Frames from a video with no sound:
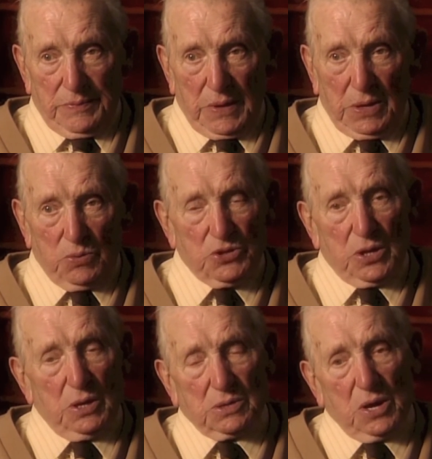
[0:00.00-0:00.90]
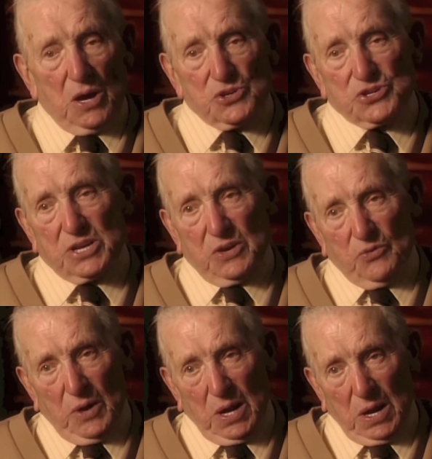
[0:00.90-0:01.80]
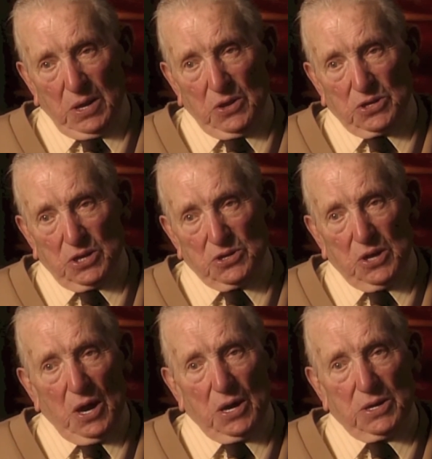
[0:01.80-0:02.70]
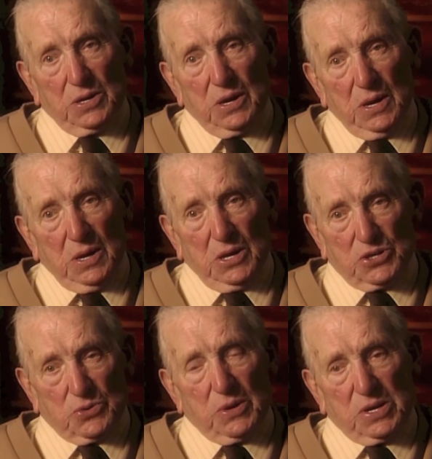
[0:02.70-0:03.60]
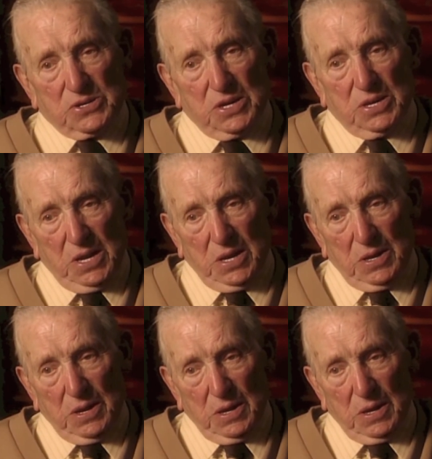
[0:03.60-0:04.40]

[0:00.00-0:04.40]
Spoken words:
It was a godsend, really, that he died as quick as he did.